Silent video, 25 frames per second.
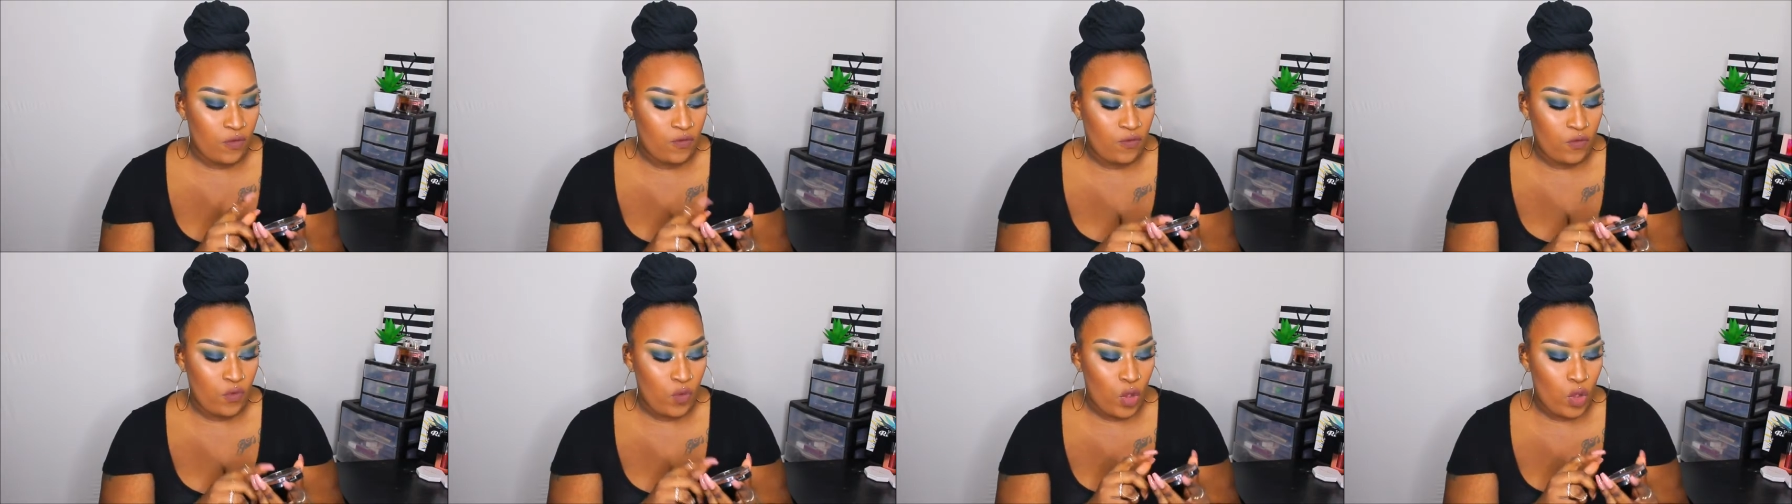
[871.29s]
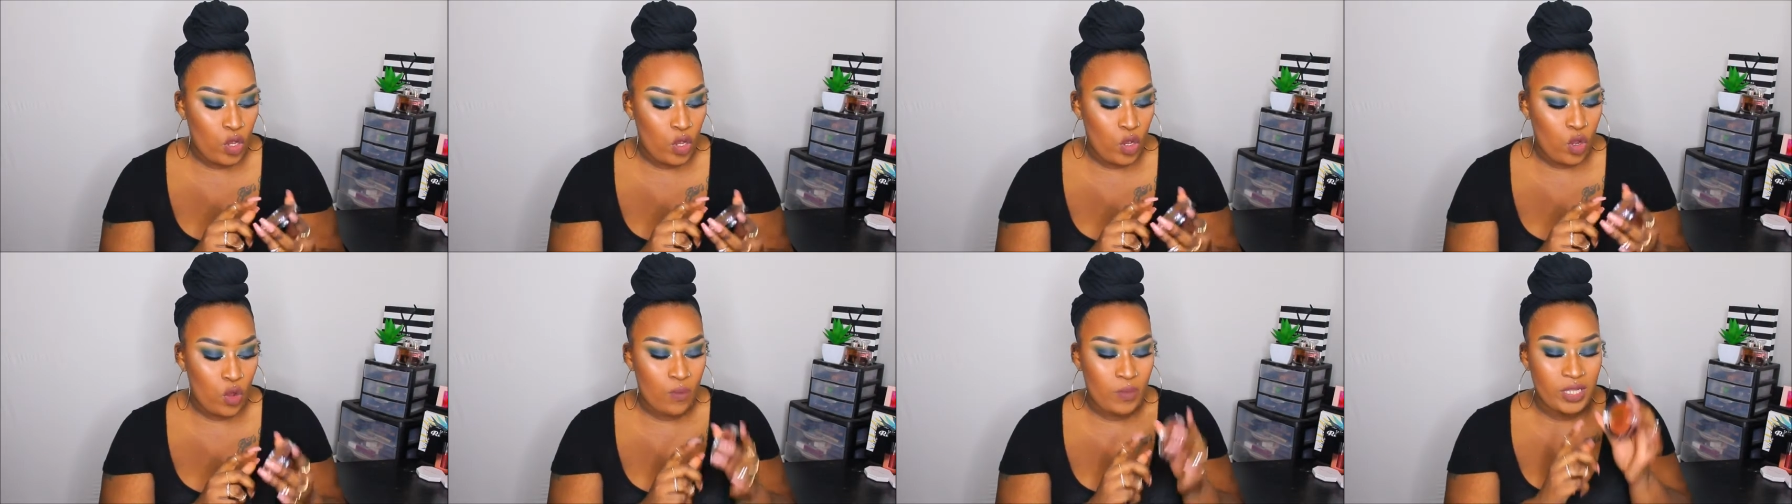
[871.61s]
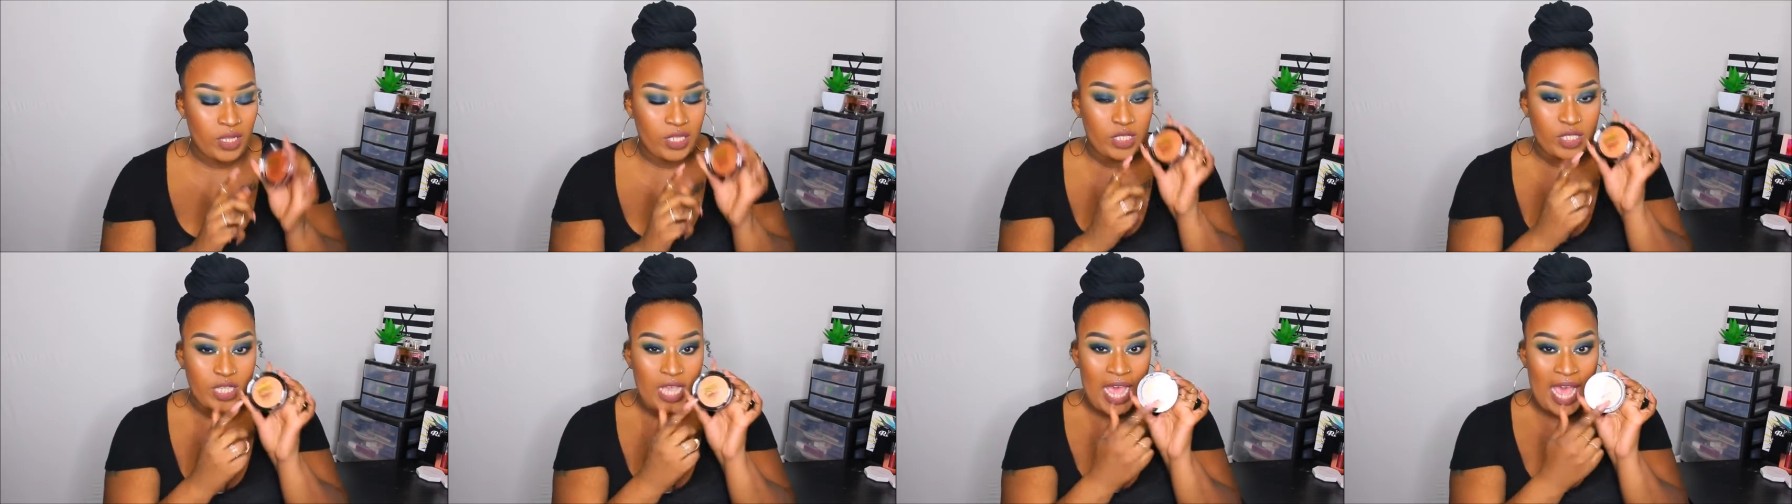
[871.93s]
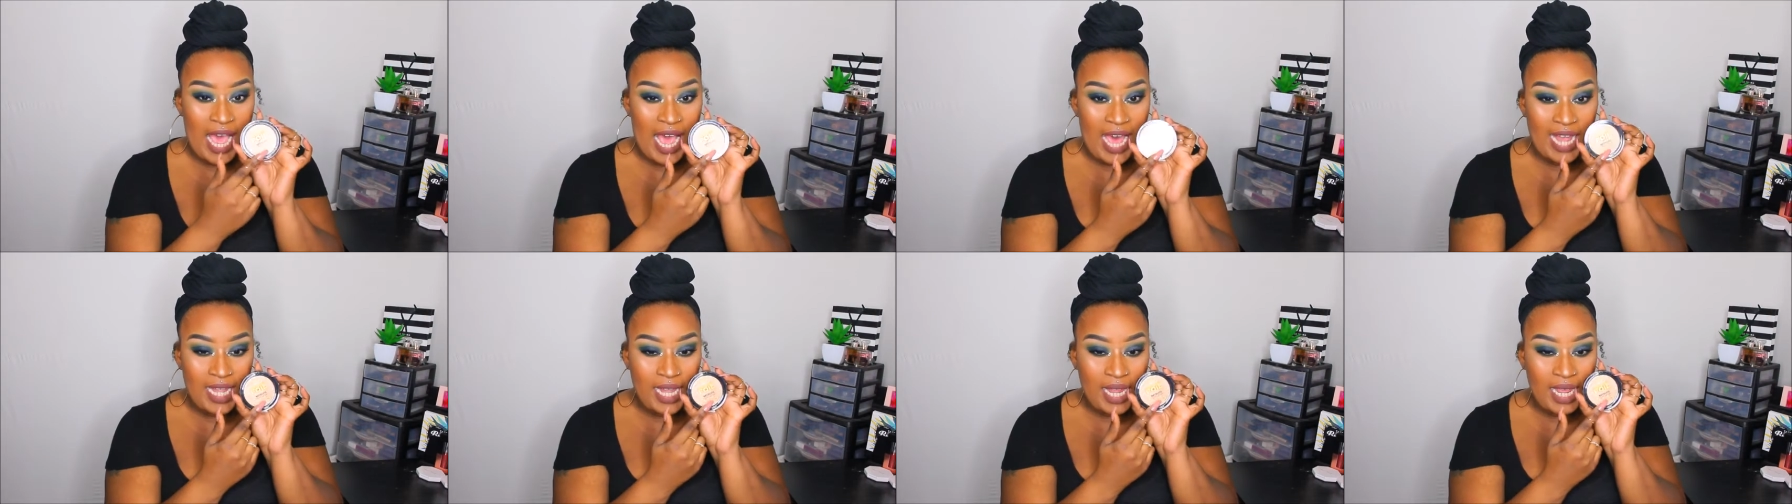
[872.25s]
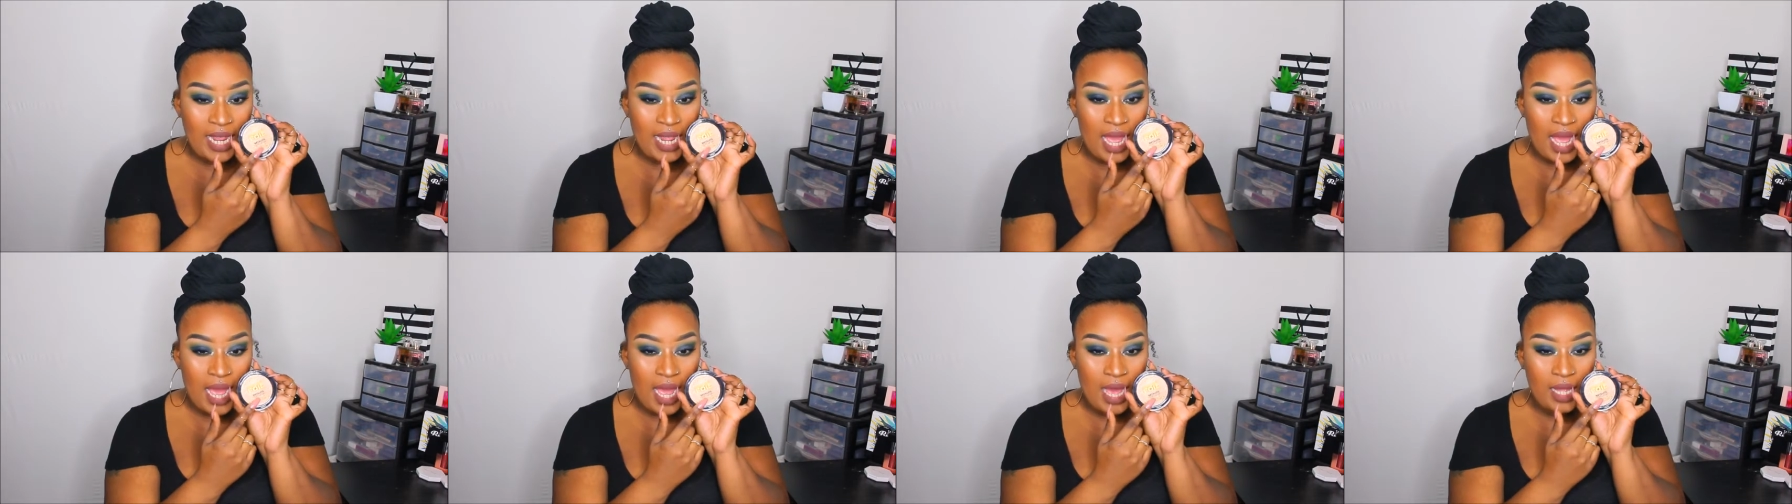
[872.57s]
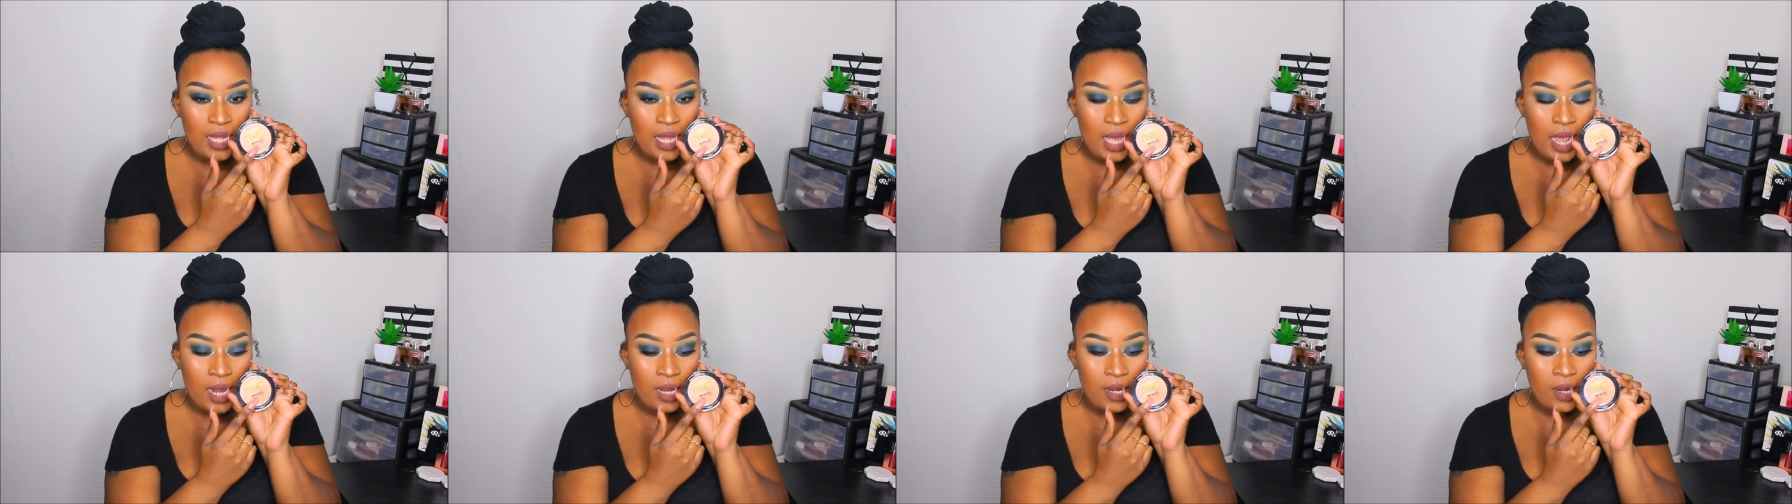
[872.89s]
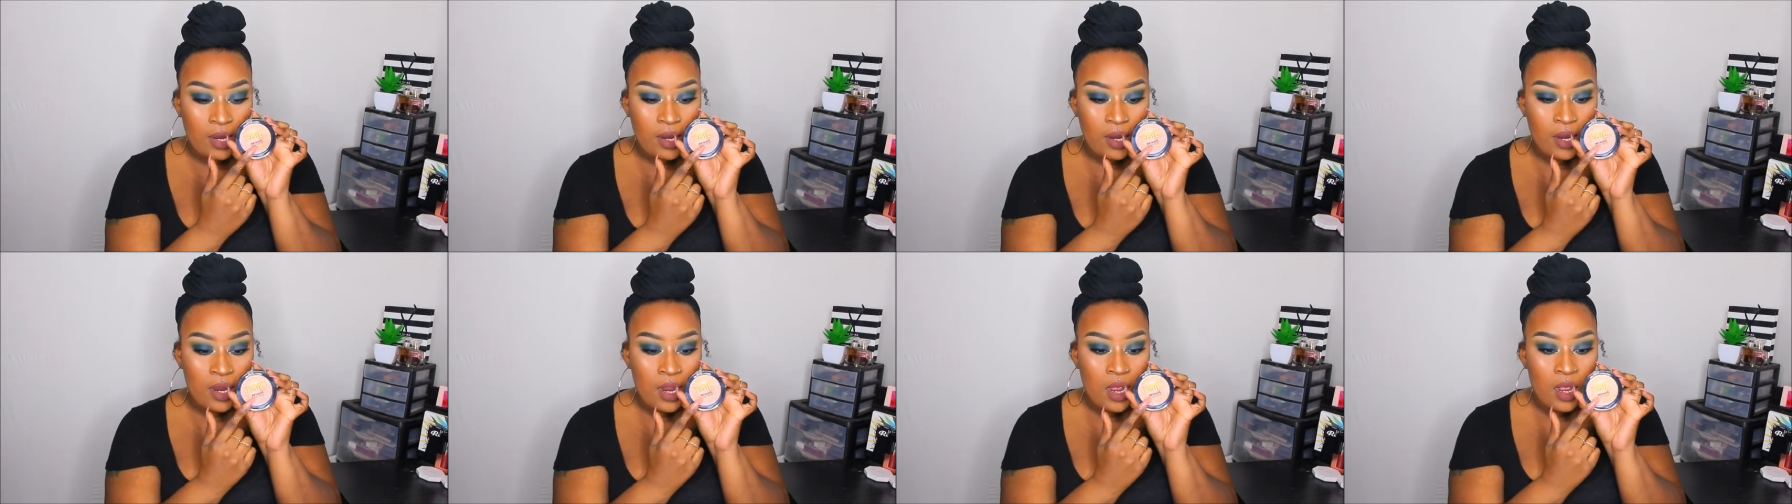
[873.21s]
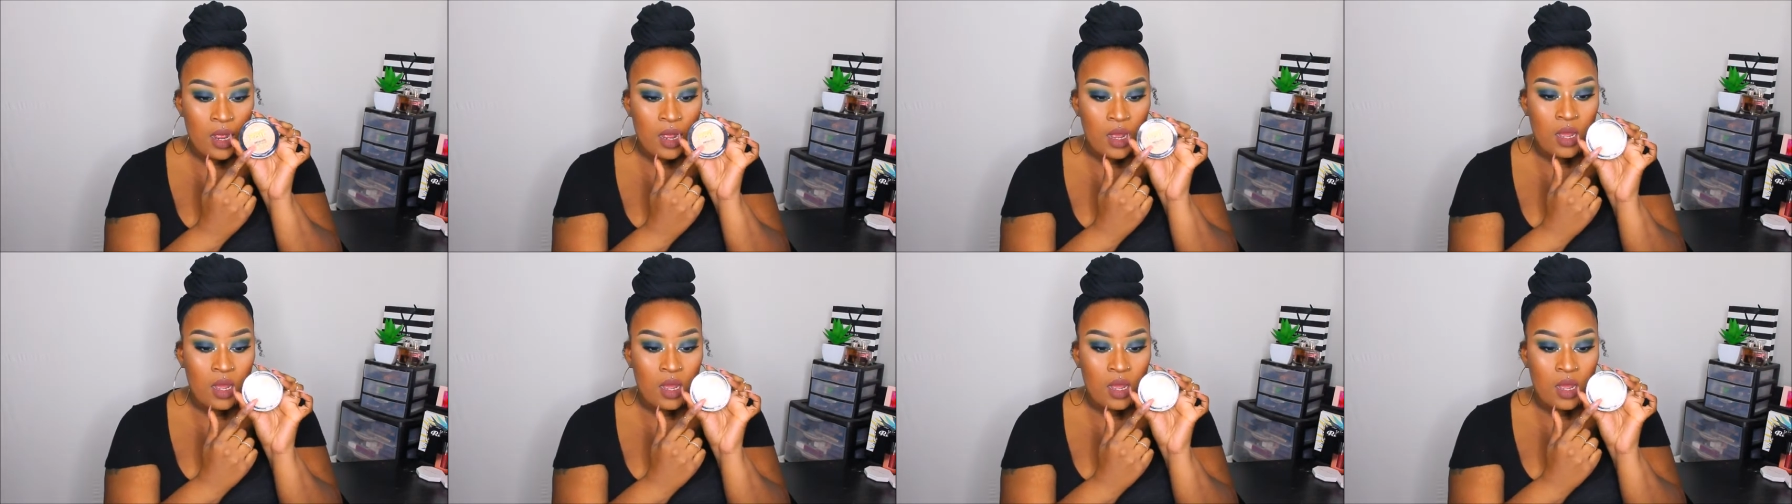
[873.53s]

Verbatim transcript: Foil Metallic Highlighter.